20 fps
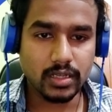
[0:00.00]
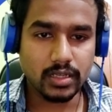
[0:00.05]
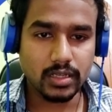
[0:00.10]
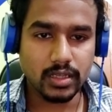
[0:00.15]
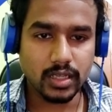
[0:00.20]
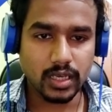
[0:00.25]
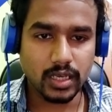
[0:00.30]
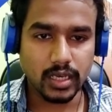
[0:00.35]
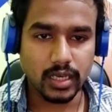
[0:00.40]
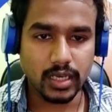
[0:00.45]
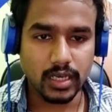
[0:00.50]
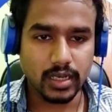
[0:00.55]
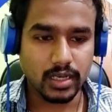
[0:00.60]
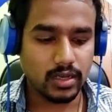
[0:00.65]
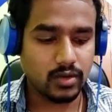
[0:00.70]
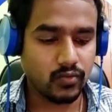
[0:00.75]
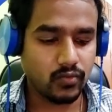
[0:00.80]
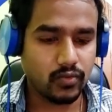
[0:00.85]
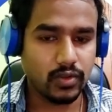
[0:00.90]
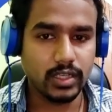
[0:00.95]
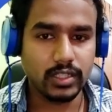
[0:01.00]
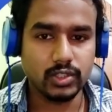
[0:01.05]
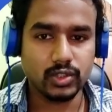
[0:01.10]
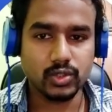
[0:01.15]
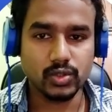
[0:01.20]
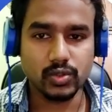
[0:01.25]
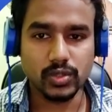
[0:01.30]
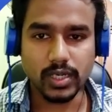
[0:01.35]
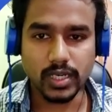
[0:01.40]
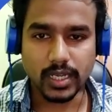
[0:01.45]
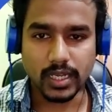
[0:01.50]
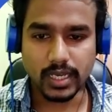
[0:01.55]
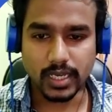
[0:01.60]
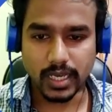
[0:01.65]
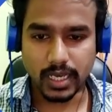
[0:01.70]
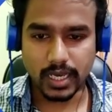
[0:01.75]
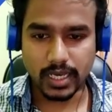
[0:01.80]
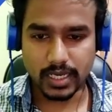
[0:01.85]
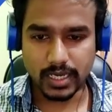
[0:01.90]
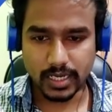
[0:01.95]
the error we should
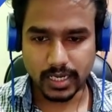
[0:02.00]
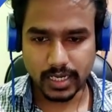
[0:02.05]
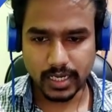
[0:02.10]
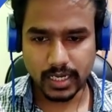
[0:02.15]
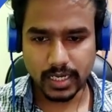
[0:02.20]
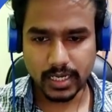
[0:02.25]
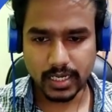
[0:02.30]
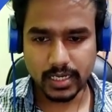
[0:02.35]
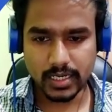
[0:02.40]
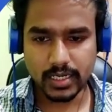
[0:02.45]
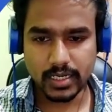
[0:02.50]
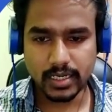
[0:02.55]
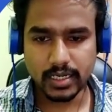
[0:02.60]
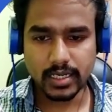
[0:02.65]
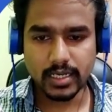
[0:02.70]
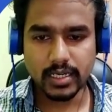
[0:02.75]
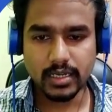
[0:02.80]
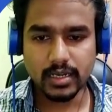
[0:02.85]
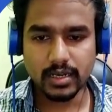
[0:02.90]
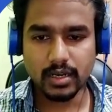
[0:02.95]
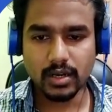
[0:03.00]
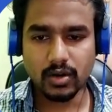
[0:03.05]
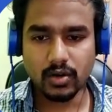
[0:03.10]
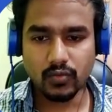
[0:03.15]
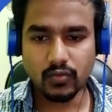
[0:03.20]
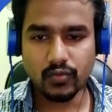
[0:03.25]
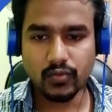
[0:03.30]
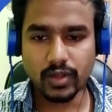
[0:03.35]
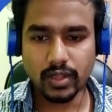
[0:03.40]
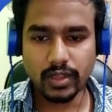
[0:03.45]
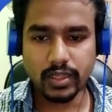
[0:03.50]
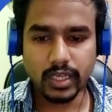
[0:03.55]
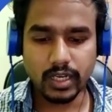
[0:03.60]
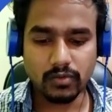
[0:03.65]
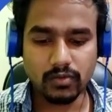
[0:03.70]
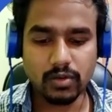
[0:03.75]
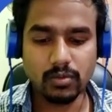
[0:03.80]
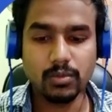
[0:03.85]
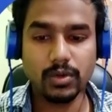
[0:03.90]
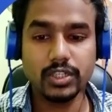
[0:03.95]
get. Now fill the
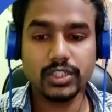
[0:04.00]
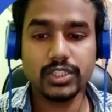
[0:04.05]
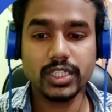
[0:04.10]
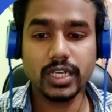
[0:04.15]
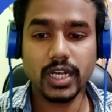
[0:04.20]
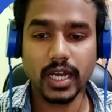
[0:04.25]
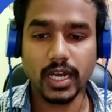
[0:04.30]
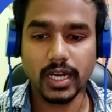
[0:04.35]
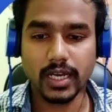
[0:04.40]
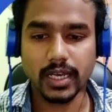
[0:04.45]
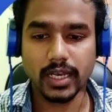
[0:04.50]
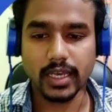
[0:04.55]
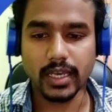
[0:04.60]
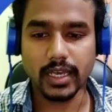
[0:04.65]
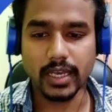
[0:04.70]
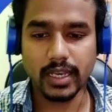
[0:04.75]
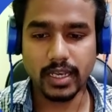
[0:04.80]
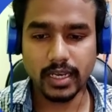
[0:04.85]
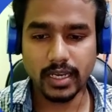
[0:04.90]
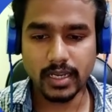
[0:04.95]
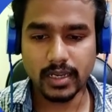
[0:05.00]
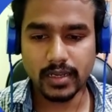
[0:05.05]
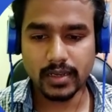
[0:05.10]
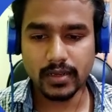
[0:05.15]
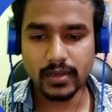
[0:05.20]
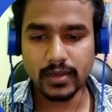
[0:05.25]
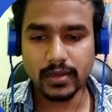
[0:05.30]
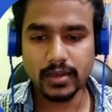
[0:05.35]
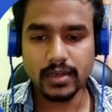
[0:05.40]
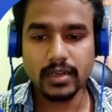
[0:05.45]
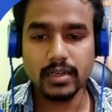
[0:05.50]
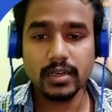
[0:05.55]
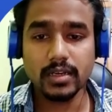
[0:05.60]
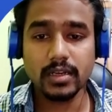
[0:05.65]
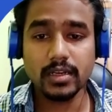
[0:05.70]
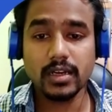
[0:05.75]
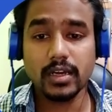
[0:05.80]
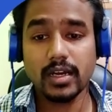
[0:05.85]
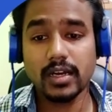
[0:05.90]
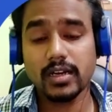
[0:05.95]
information again.
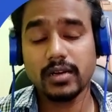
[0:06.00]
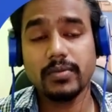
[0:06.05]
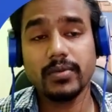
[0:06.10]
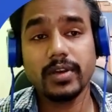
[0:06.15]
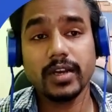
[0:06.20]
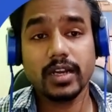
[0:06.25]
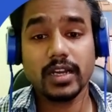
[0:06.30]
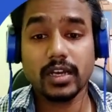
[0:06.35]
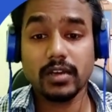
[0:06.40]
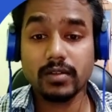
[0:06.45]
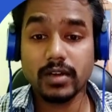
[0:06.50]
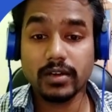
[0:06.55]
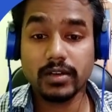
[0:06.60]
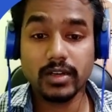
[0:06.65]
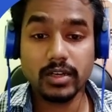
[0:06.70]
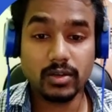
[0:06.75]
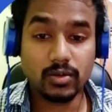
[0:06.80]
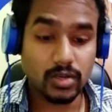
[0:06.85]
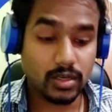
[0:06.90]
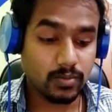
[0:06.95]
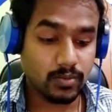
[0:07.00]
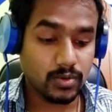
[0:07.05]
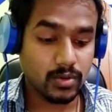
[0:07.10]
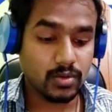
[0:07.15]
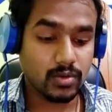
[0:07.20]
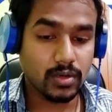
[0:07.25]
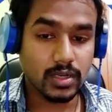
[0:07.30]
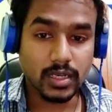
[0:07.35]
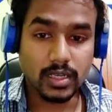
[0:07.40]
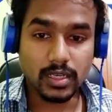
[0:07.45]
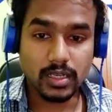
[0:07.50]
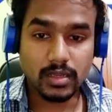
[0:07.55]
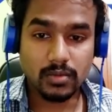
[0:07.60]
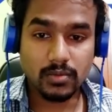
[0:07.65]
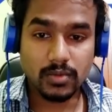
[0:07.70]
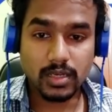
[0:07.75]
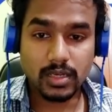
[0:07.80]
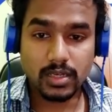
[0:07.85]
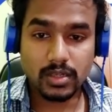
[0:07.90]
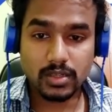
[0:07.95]
Every time I need to upload an
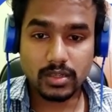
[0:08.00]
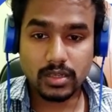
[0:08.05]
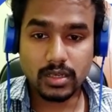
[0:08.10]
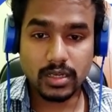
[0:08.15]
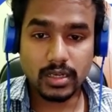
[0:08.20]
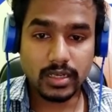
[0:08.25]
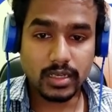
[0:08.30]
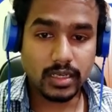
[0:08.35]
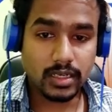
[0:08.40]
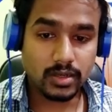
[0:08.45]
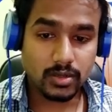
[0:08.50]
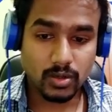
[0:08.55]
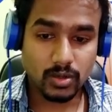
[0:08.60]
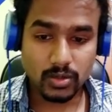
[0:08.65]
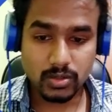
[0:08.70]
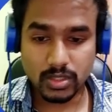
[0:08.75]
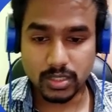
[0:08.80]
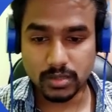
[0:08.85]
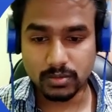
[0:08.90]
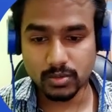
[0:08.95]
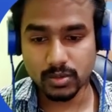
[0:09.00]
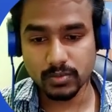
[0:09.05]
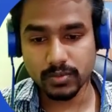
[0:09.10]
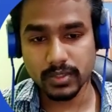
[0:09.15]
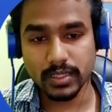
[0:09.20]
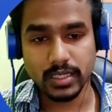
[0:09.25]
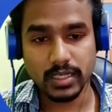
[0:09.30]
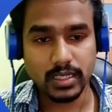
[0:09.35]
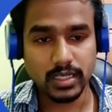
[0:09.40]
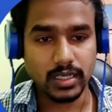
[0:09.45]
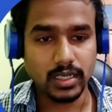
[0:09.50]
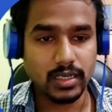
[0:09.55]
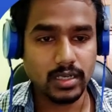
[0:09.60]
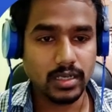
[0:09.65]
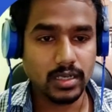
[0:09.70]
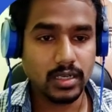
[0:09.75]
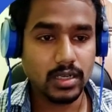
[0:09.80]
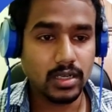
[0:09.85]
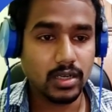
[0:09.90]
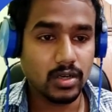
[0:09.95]
image, I can also remove that.
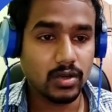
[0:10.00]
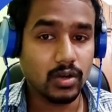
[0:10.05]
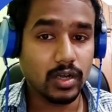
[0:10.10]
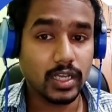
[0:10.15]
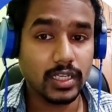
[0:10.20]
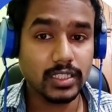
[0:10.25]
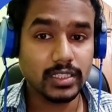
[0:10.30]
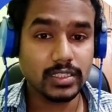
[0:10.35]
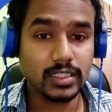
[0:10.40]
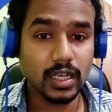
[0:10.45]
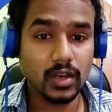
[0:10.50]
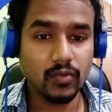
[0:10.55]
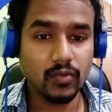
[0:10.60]
Okay, still